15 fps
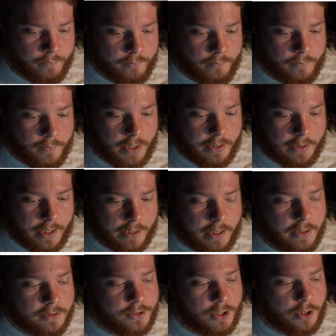And like I
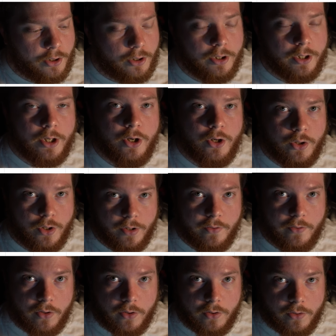said earlier, you can
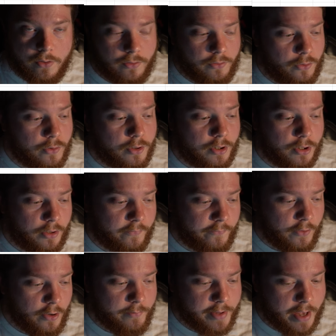
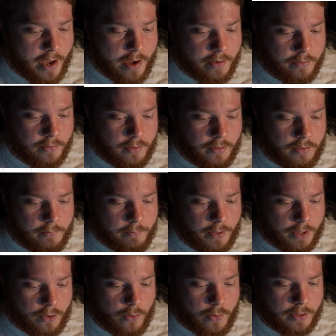confirm that by
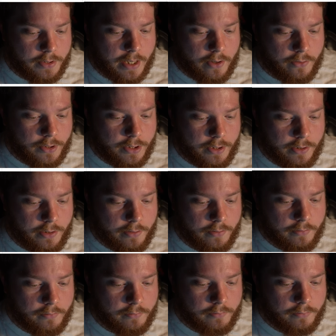going down here.
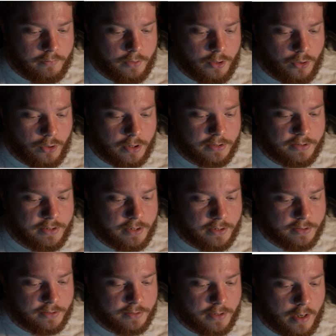You can see the
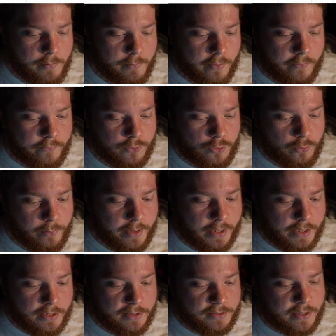sum of
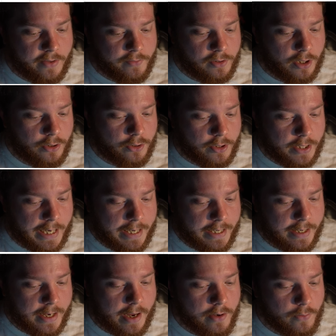
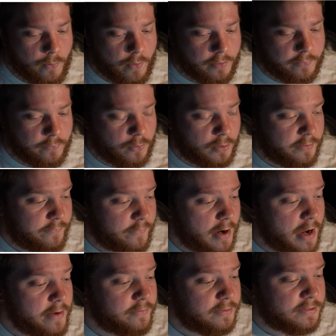
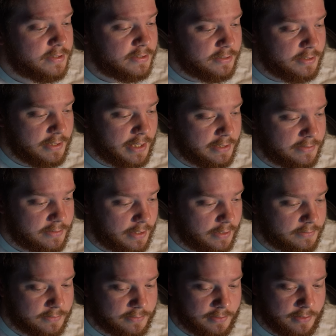
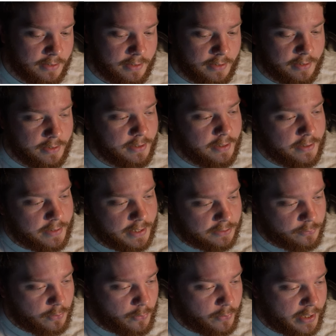$2,788,145.69. That's
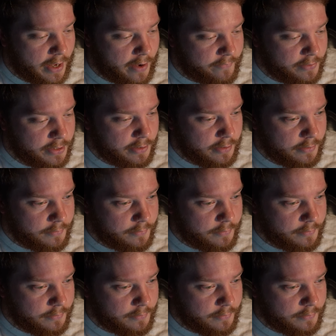what we have here,